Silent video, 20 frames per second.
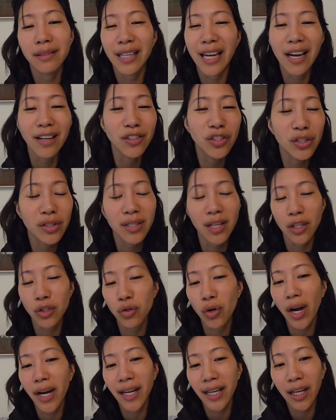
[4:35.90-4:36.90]
yeah, just like
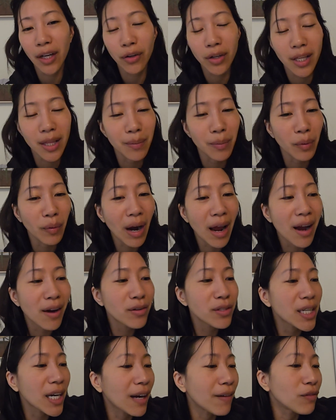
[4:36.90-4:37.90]
trying to carry them
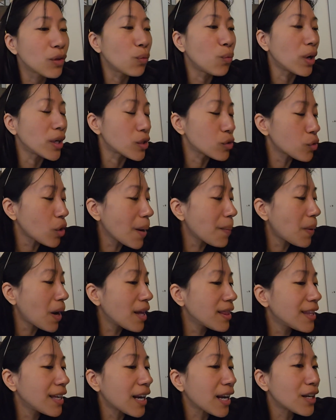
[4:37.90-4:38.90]
around. I have the one
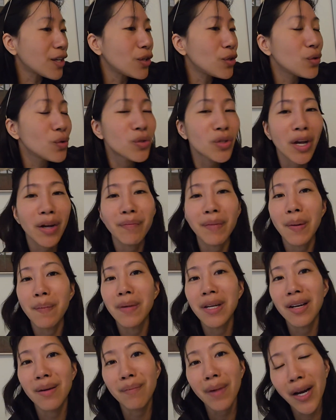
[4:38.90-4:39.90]
tripod that I use. I have my
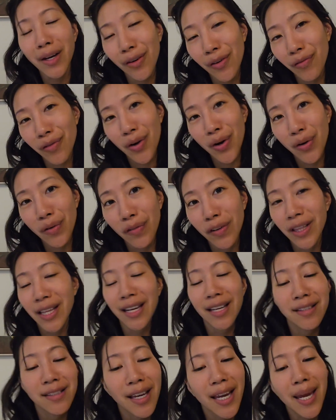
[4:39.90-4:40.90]
mini microphone for the
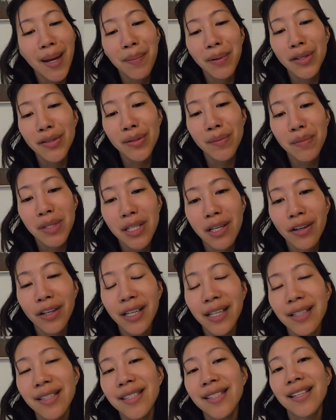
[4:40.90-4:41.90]
anti-ableism
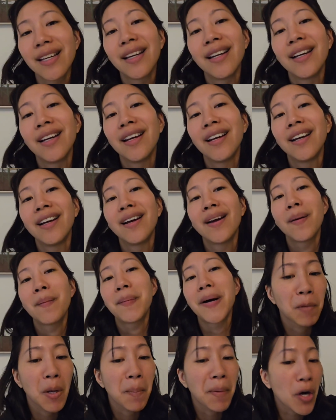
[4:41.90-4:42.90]
series.
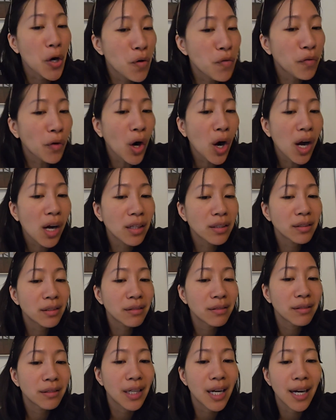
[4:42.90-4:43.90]
But overall,
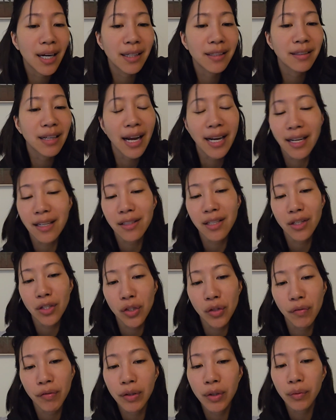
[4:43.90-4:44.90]
I guess I
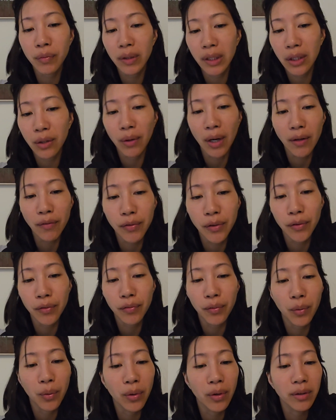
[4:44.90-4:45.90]
just feel really grateful
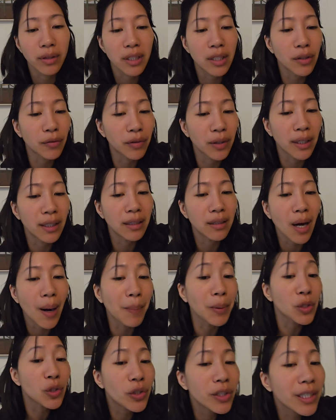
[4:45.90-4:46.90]
for the different
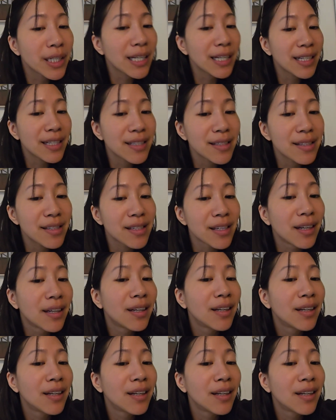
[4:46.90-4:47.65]
opportunities